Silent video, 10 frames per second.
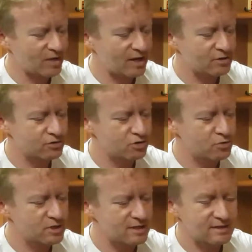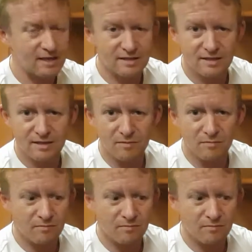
extra cubes, there's a